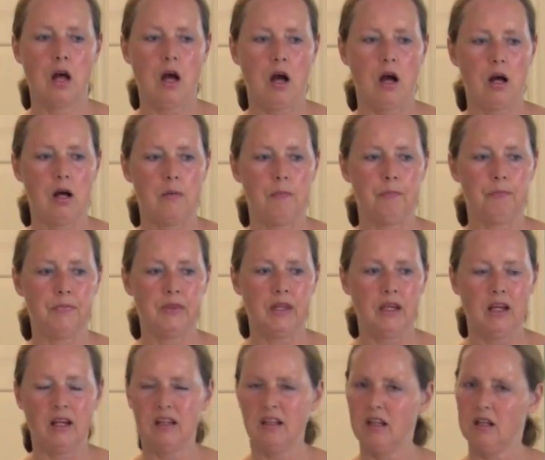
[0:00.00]

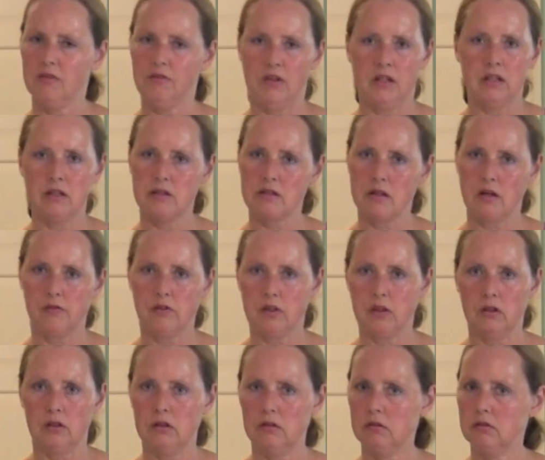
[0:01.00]
the inconvenience of
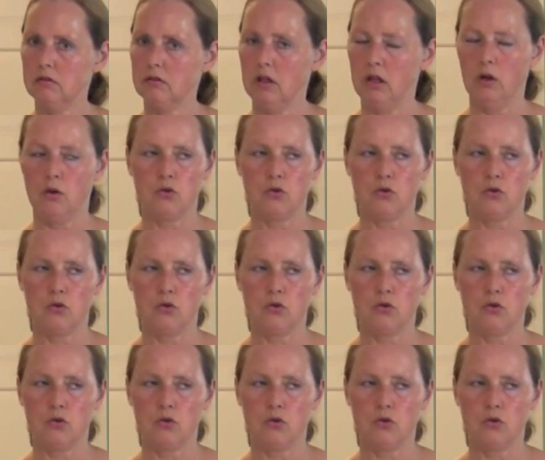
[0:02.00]
it all,